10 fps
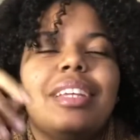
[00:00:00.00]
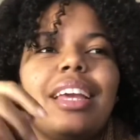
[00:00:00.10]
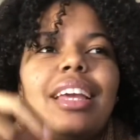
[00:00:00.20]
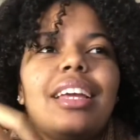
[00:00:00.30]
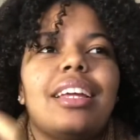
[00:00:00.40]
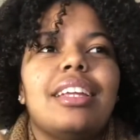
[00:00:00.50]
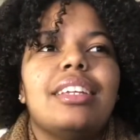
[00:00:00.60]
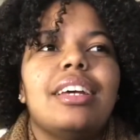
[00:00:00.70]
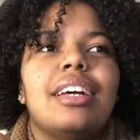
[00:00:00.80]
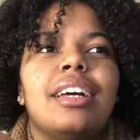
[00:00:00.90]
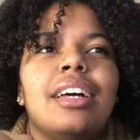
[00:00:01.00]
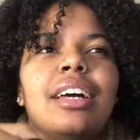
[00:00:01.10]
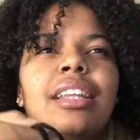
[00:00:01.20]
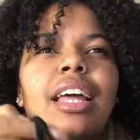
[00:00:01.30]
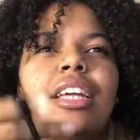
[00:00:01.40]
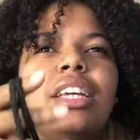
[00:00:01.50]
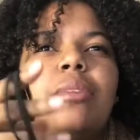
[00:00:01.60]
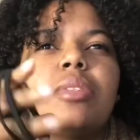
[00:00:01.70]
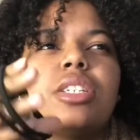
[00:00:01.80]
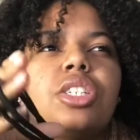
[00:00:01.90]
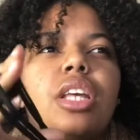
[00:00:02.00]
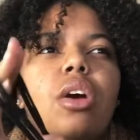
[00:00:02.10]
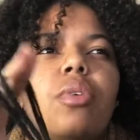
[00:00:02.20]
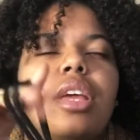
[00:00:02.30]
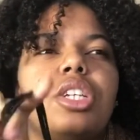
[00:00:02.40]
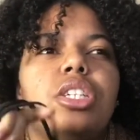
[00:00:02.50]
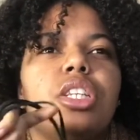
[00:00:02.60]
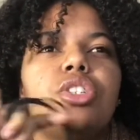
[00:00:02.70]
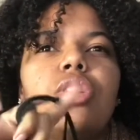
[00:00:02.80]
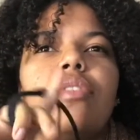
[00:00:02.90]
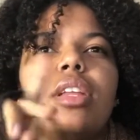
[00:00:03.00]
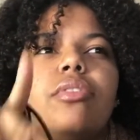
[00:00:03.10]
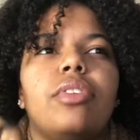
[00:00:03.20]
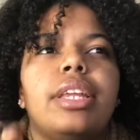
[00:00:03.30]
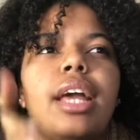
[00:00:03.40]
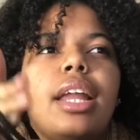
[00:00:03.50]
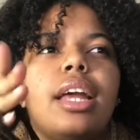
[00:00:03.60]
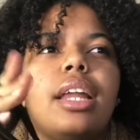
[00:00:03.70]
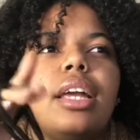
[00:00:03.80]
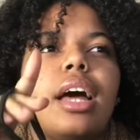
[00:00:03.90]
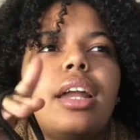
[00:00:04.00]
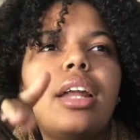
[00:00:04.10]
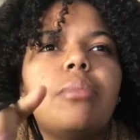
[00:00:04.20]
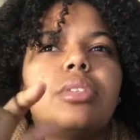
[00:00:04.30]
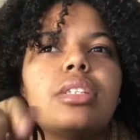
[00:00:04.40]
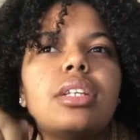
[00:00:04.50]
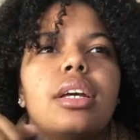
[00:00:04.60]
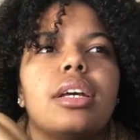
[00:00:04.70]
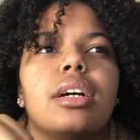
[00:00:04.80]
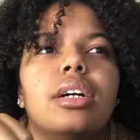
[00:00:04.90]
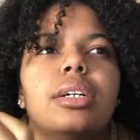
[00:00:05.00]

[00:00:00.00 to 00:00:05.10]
and like he was just like, oh yeah, she thinks you're relevant, yada yada yada, and I'm just like,